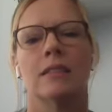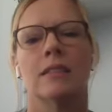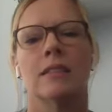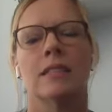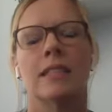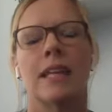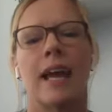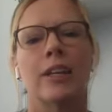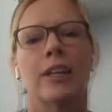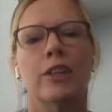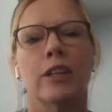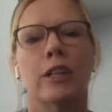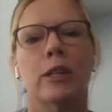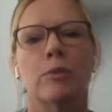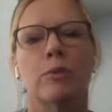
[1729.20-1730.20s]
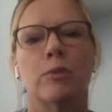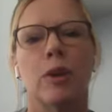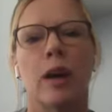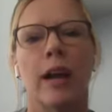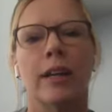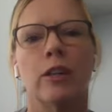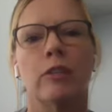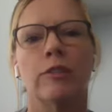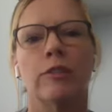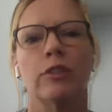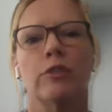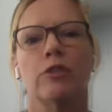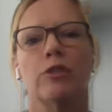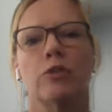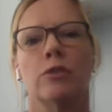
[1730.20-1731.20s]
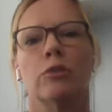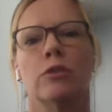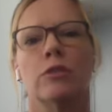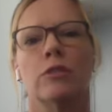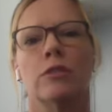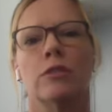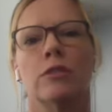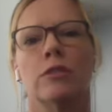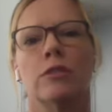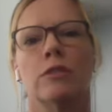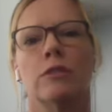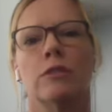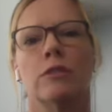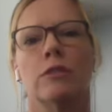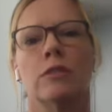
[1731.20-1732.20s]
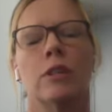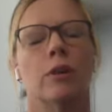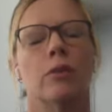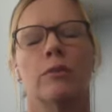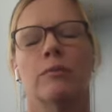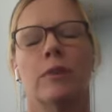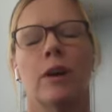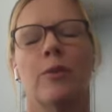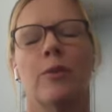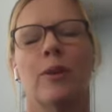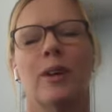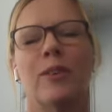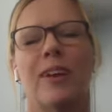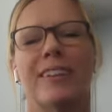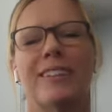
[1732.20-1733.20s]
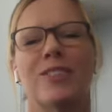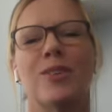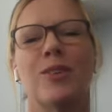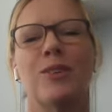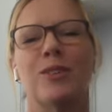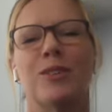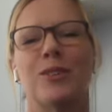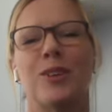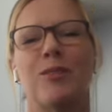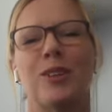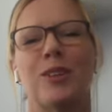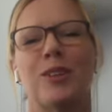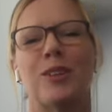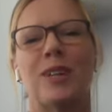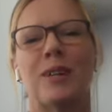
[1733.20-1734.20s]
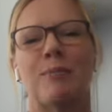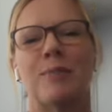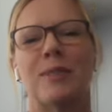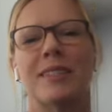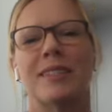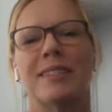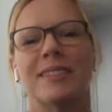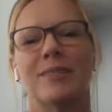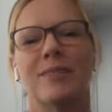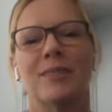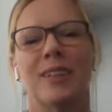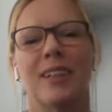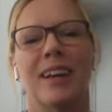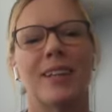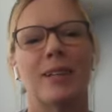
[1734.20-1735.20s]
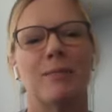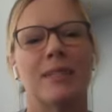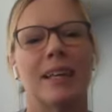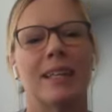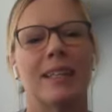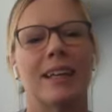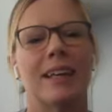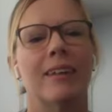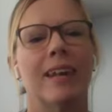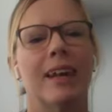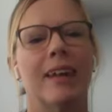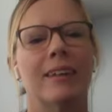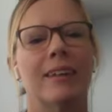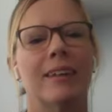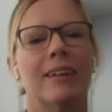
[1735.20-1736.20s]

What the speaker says: and stack your hips right over your shoulders. No, other way around, shoulders over your hips. We're not upside down yet.